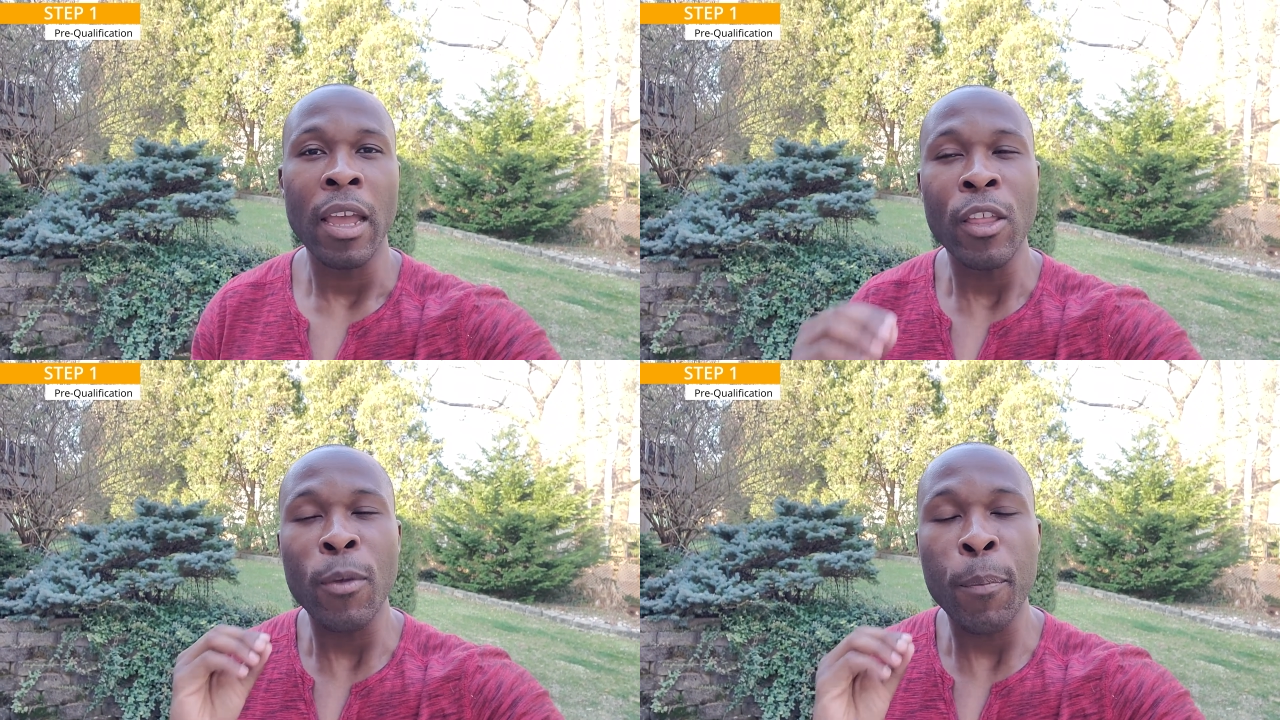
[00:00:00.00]

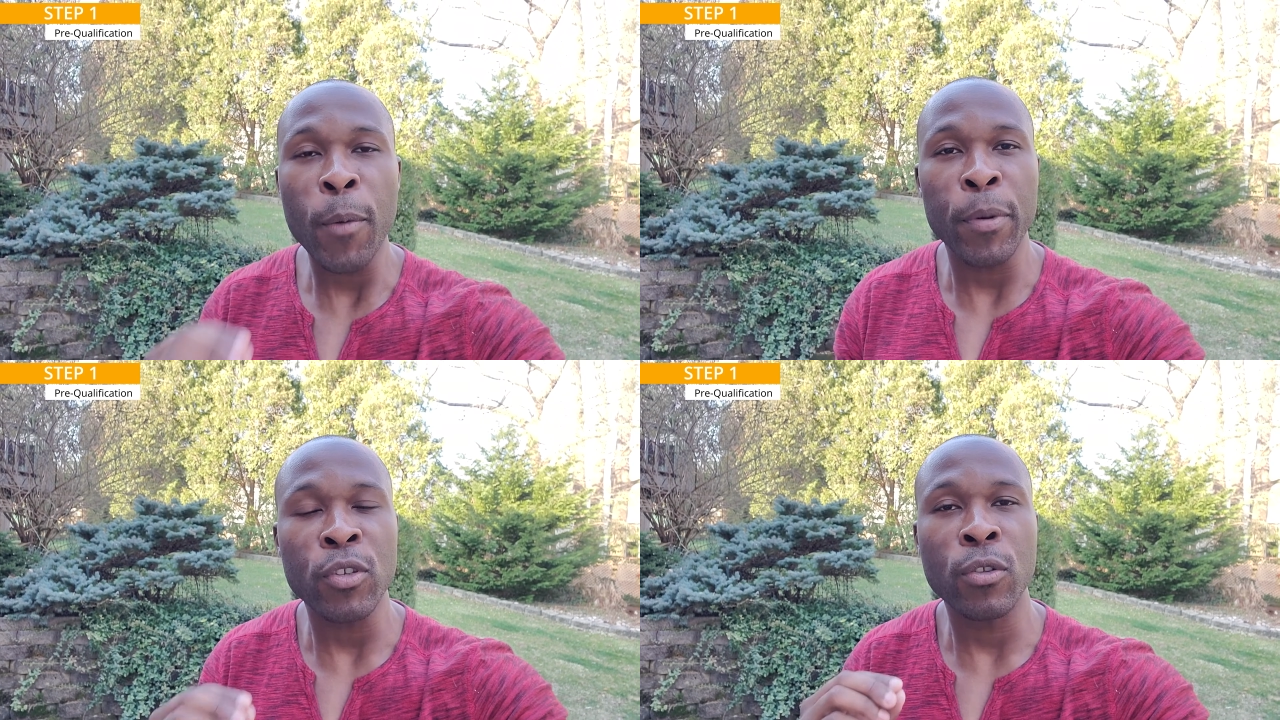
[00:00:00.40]
The
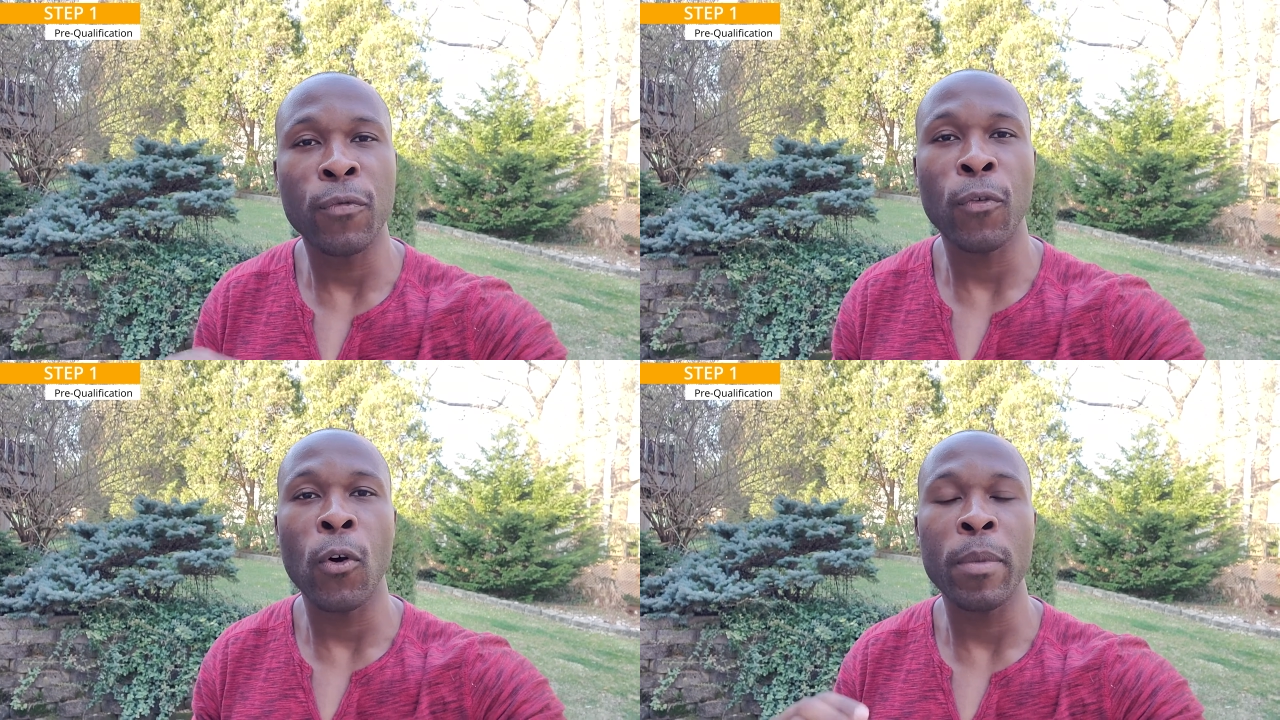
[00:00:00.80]
purpose of the
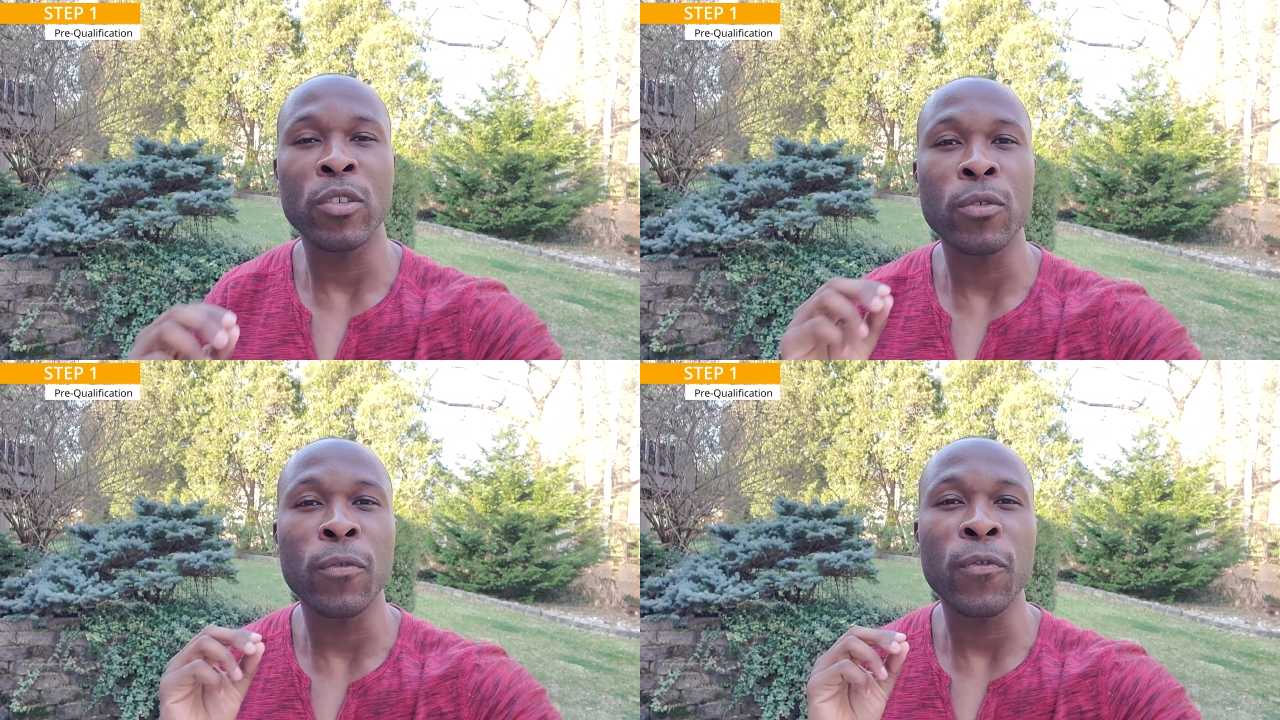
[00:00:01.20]
form is
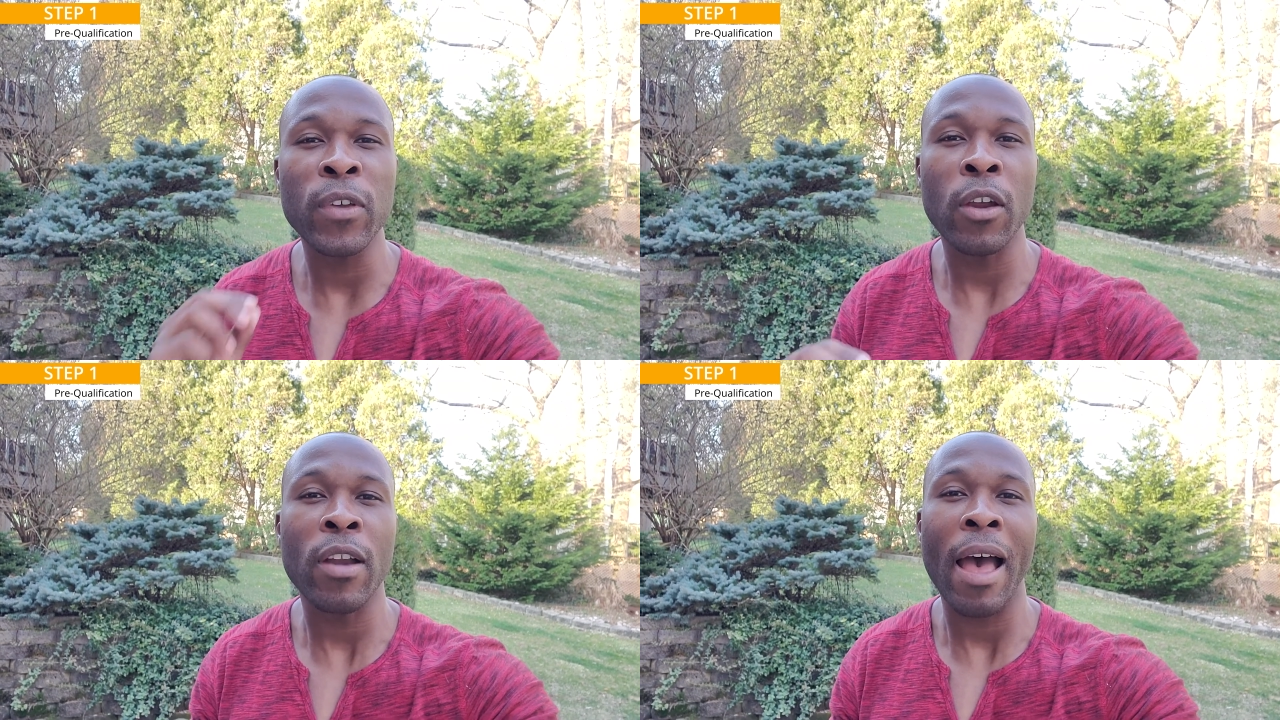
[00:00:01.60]
to
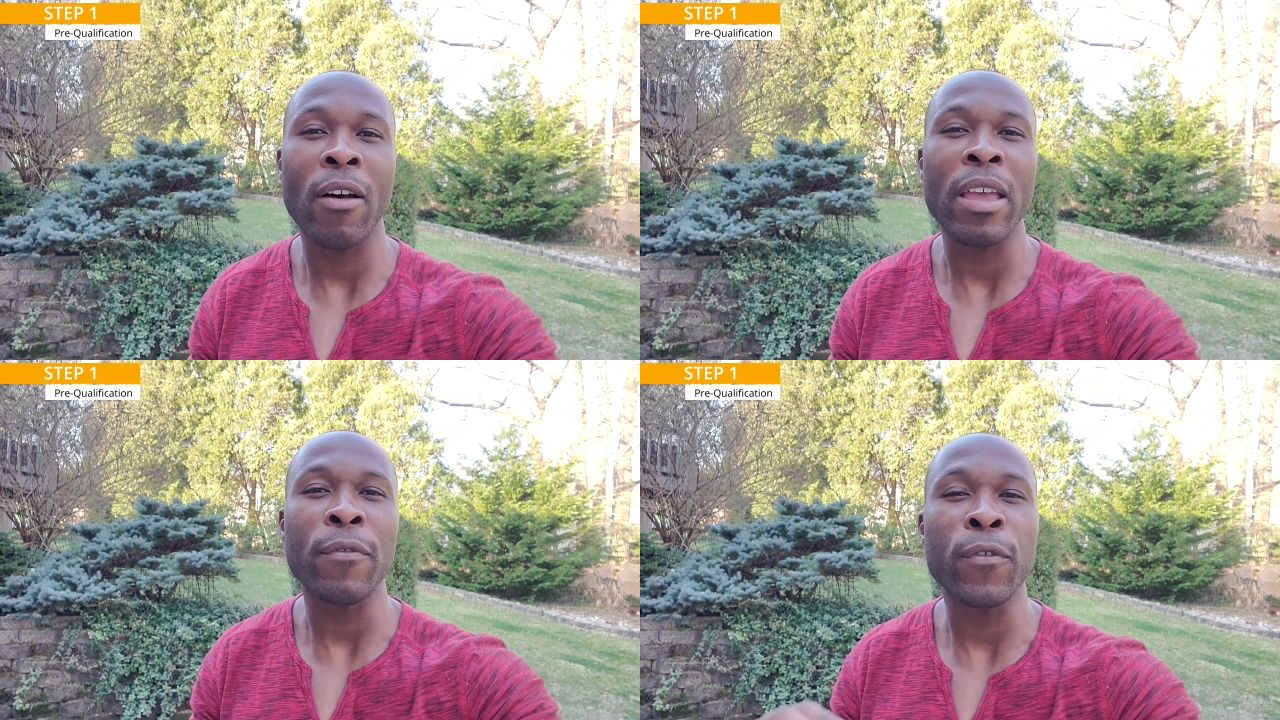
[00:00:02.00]
figure
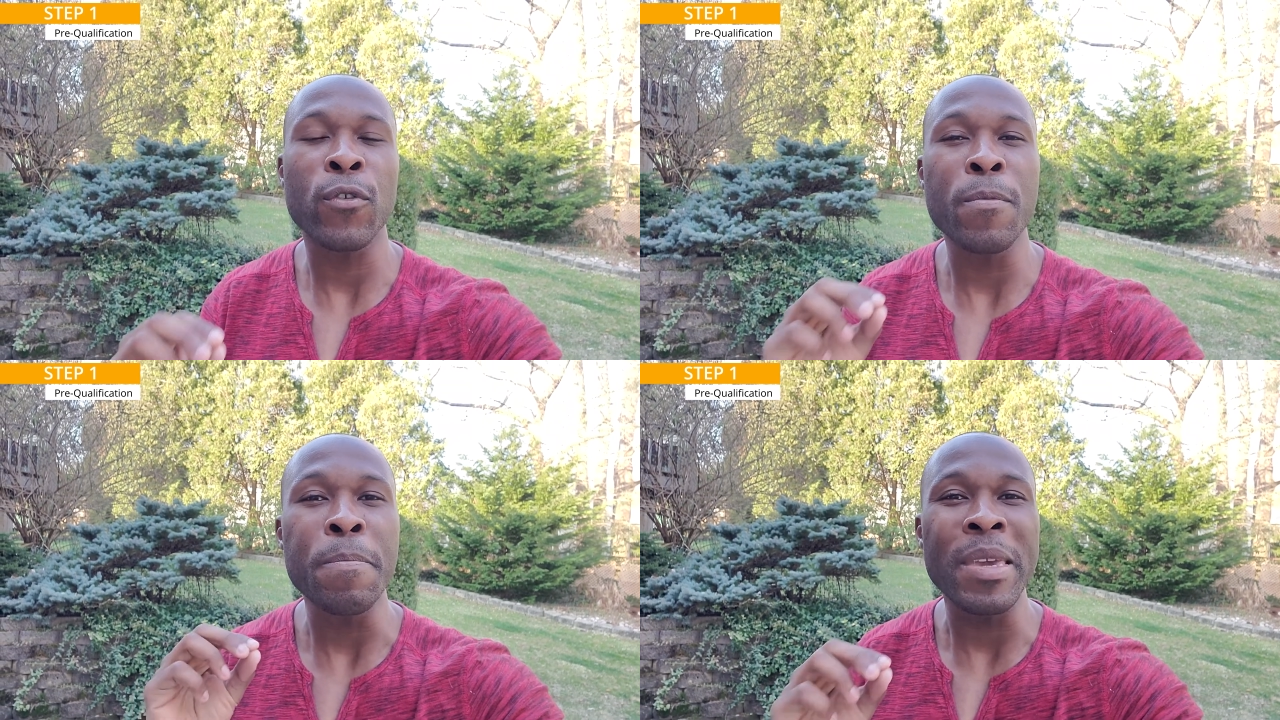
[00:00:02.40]
out if you
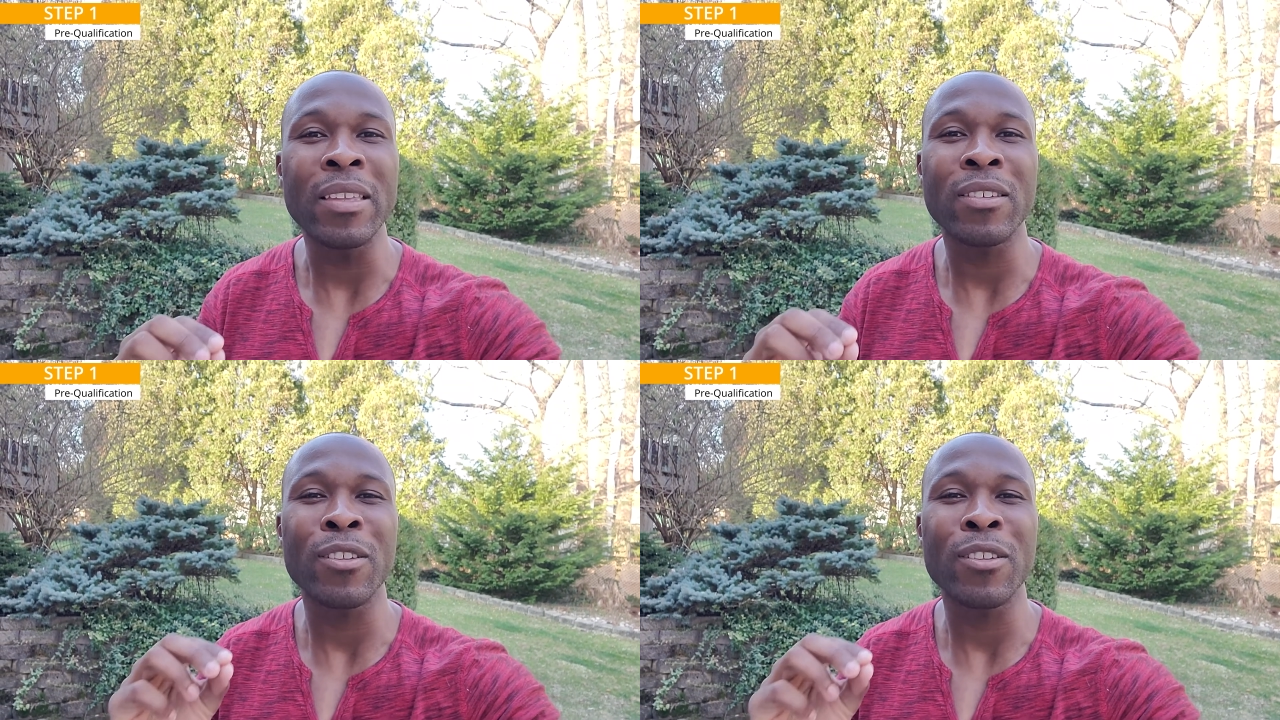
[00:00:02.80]
meet